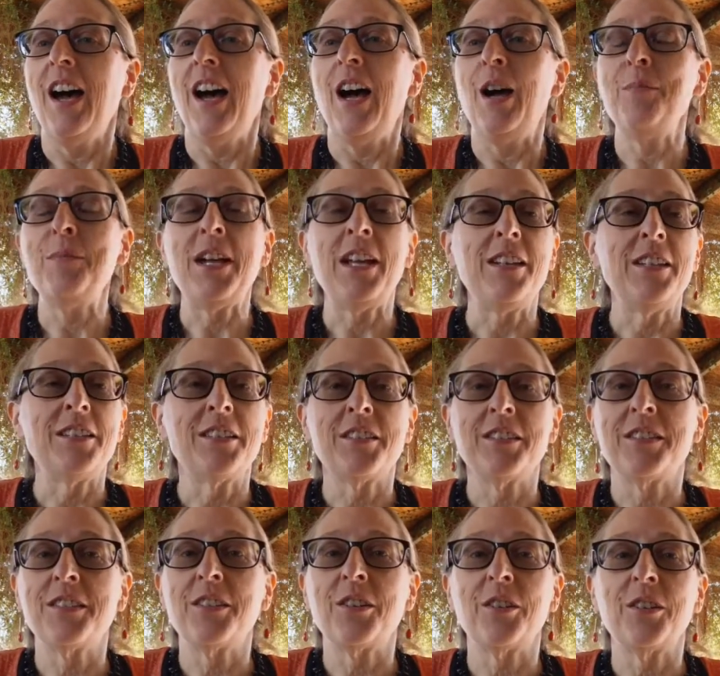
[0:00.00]
I'm not
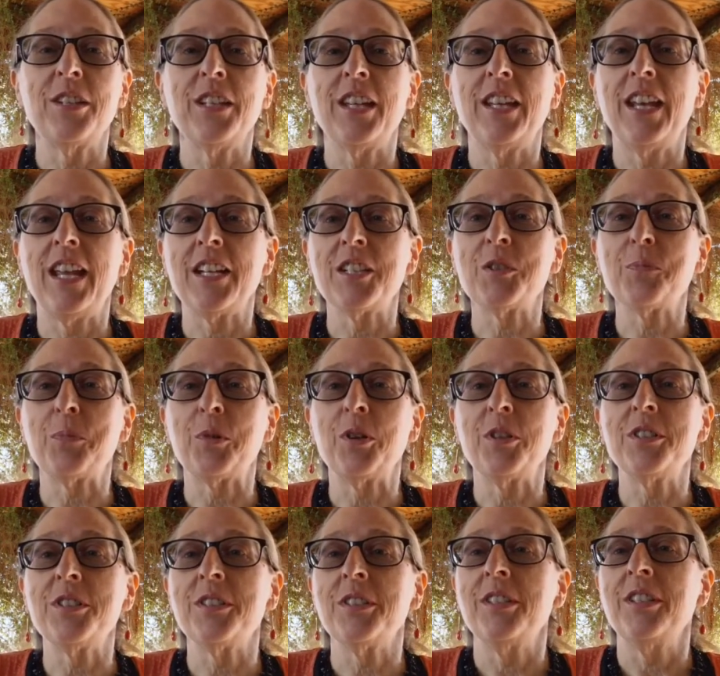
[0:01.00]
necessarily an
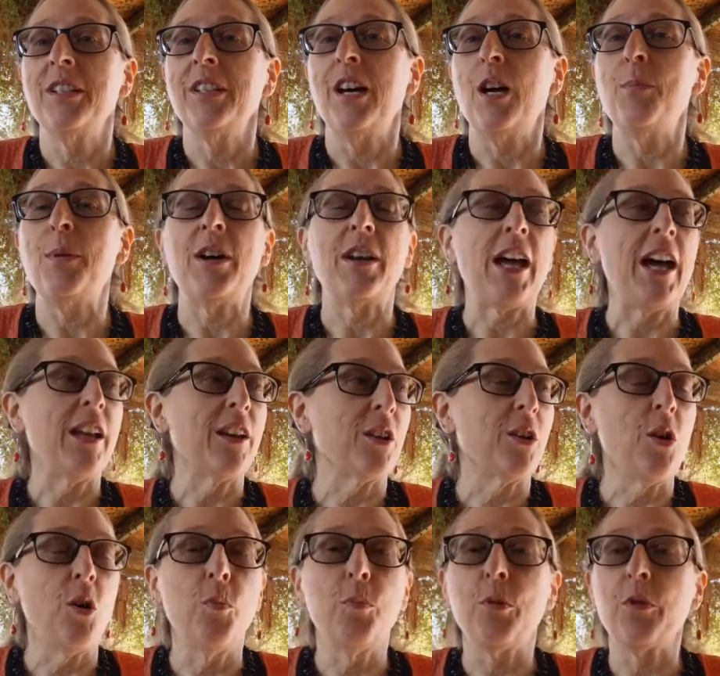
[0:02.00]
expert about how to
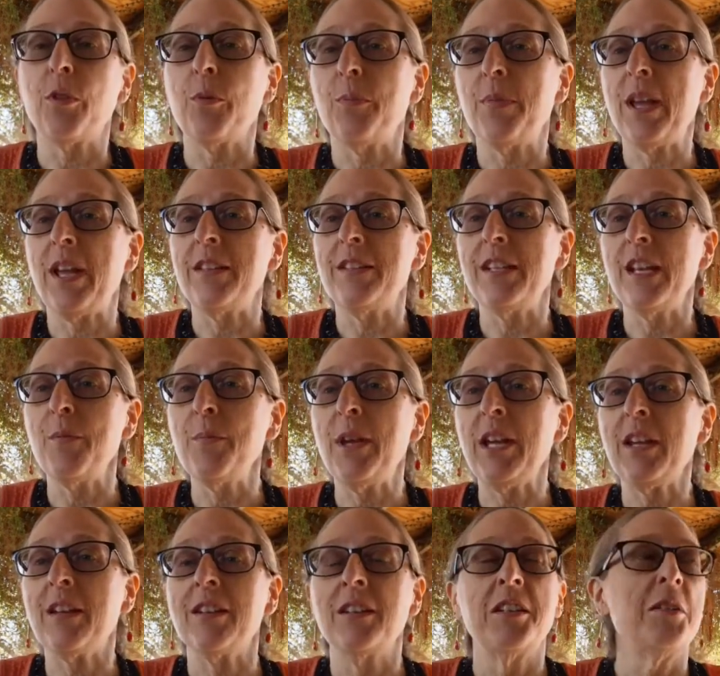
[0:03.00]
cope with a
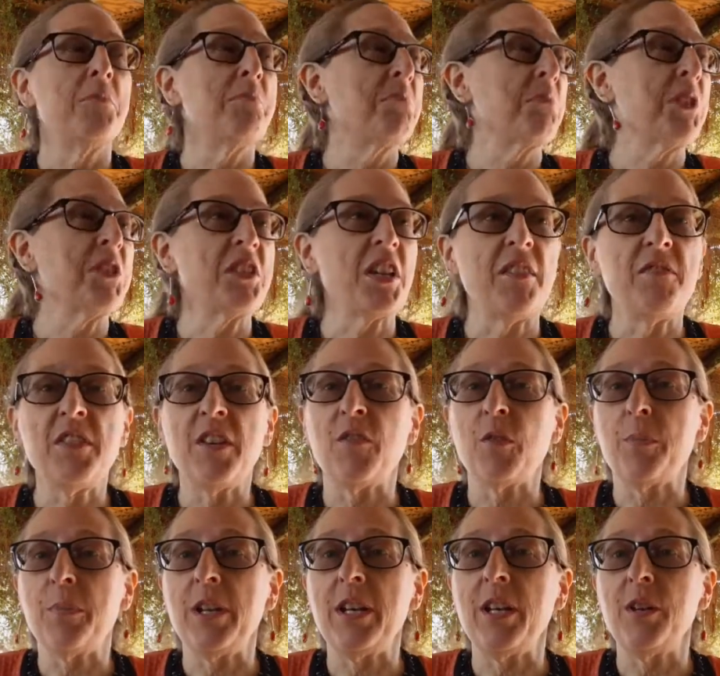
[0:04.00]
pandemic, because I've never
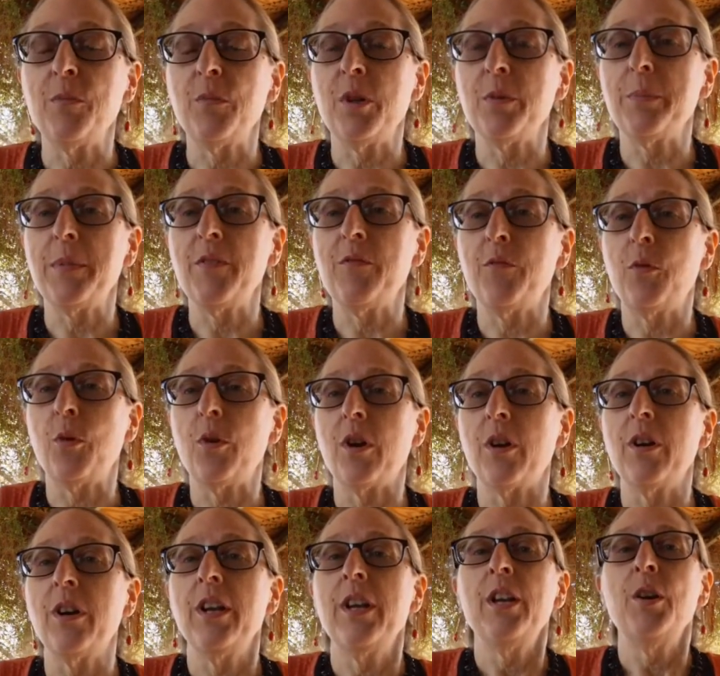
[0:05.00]
been in one
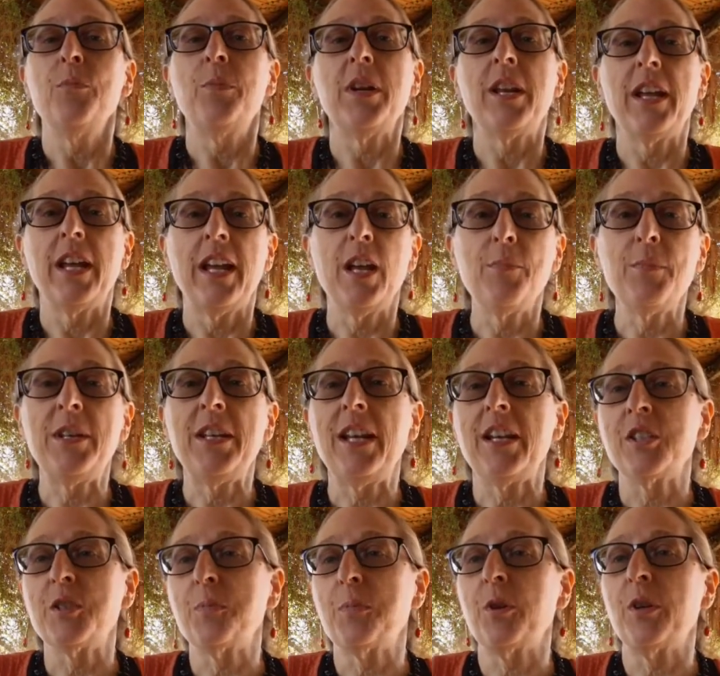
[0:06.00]
before, but I am an
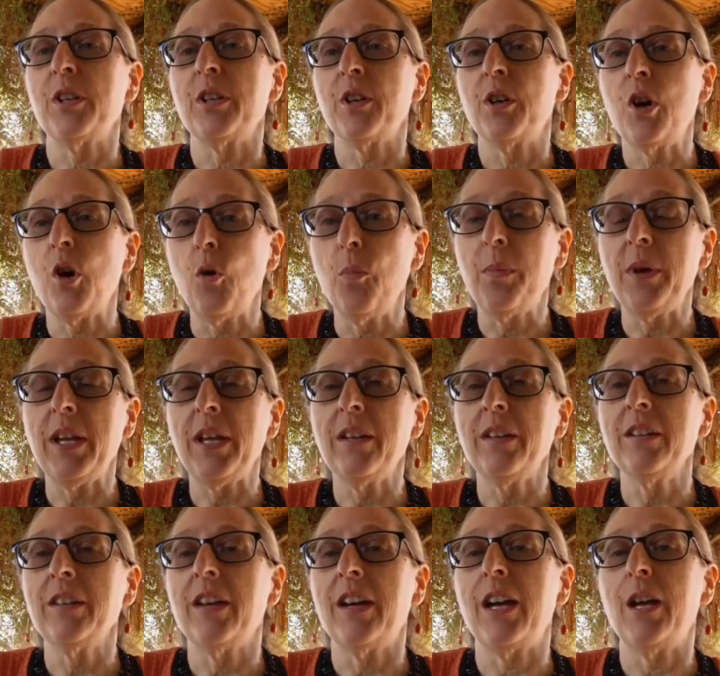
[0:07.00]
expert in coping.
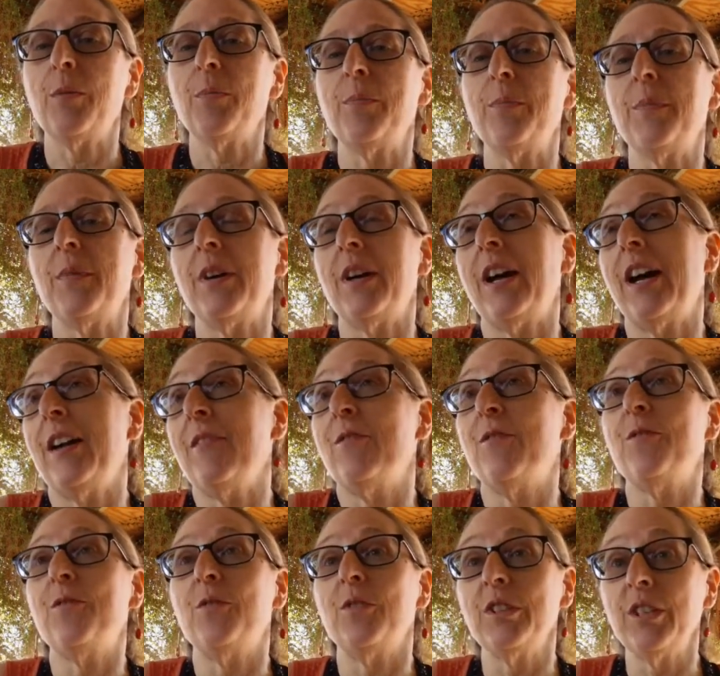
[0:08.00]

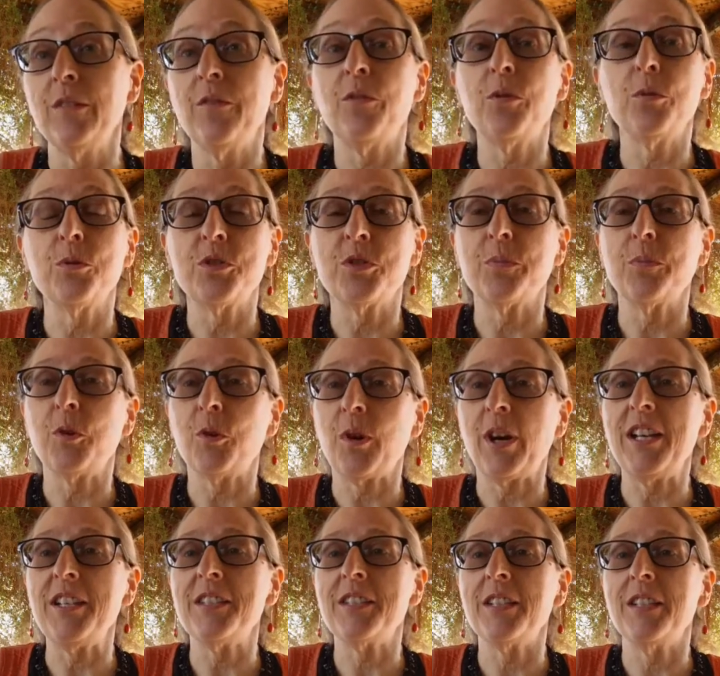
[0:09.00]
I've lived through some
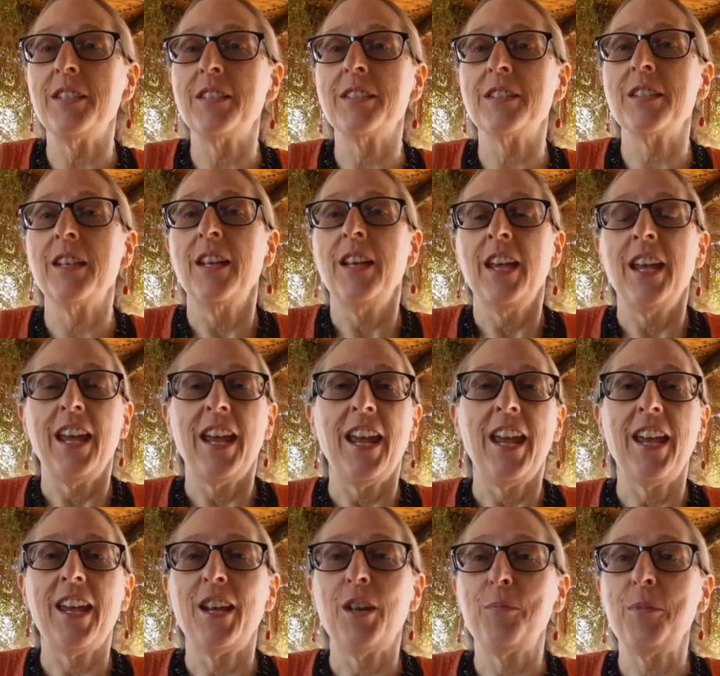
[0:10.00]
crises,
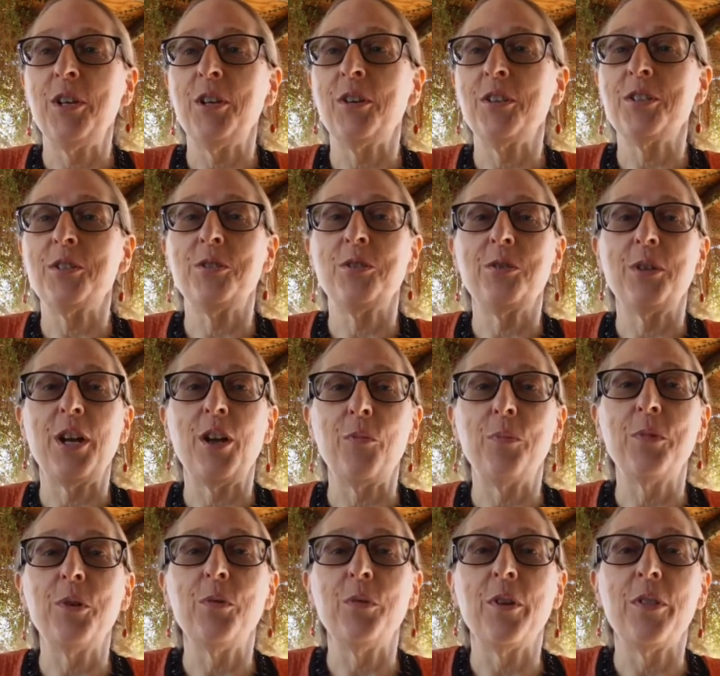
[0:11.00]
and I'm here to
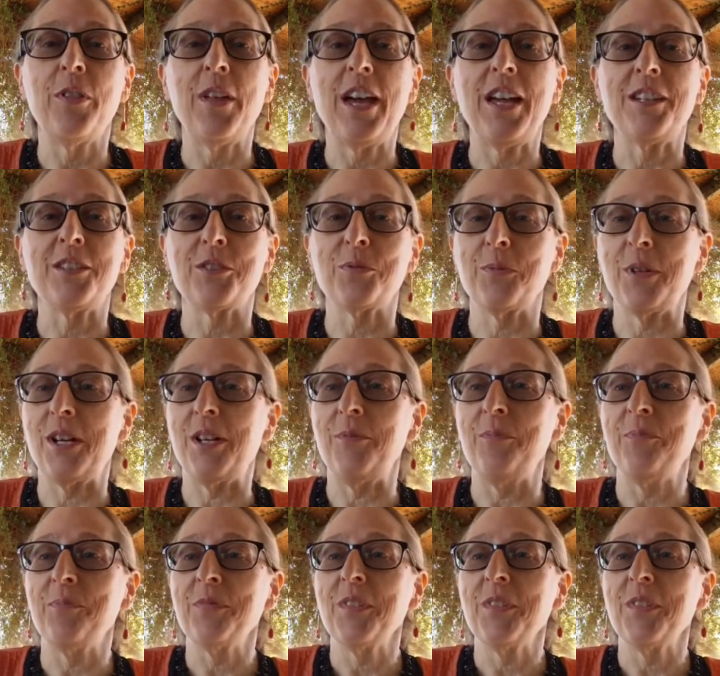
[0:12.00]
help you with that as well.